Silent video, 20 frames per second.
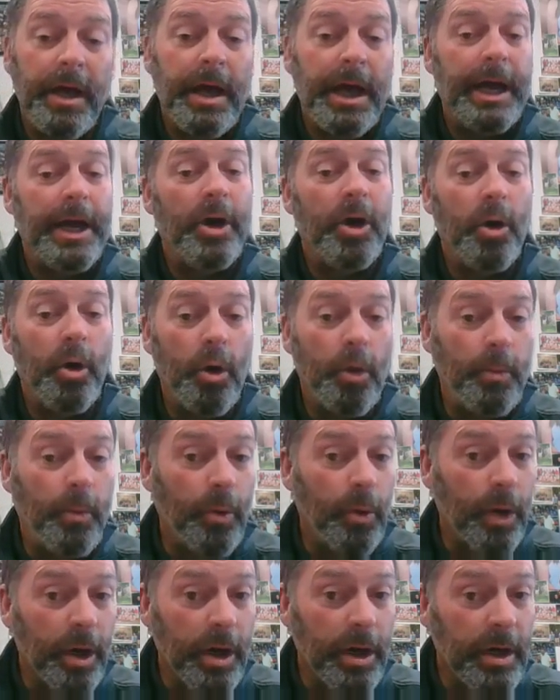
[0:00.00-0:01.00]
I hope
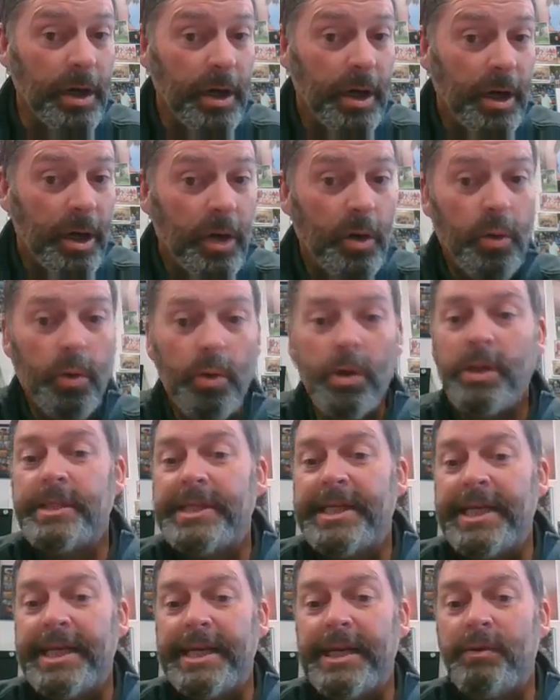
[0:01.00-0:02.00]
we're
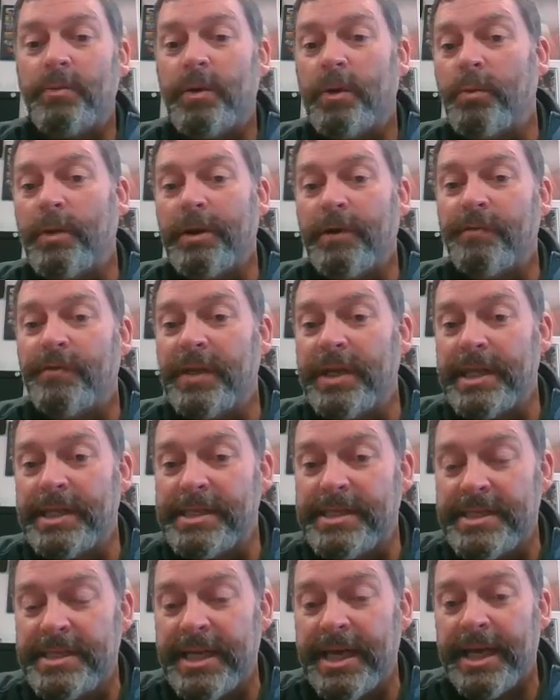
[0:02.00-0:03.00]
quarantining when we're feeling
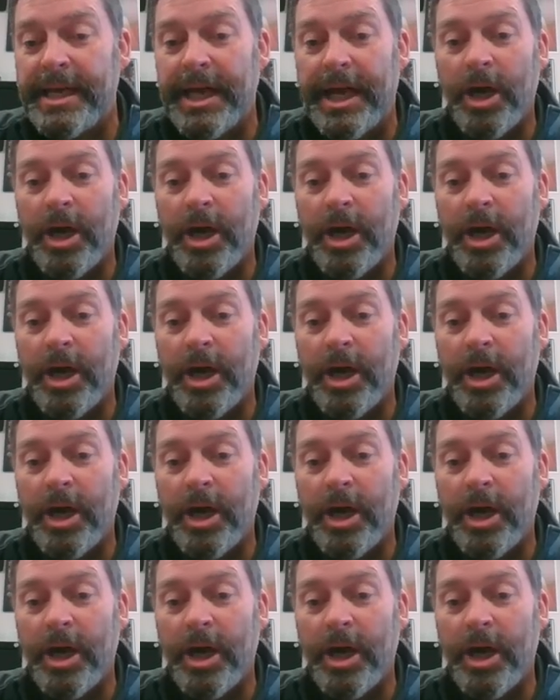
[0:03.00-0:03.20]
sick.